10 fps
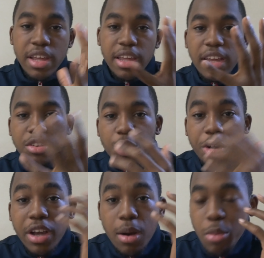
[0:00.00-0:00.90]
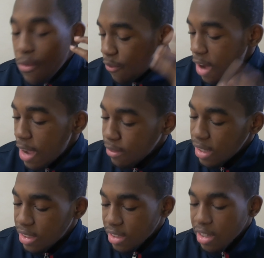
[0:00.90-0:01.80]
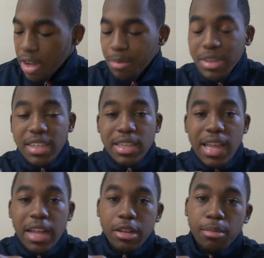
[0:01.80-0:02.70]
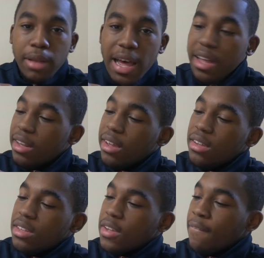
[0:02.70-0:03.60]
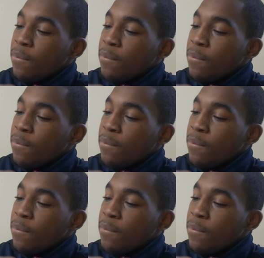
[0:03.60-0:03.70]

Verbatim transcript: Yeah, so it come with 5 laces. It come with the standard black lace.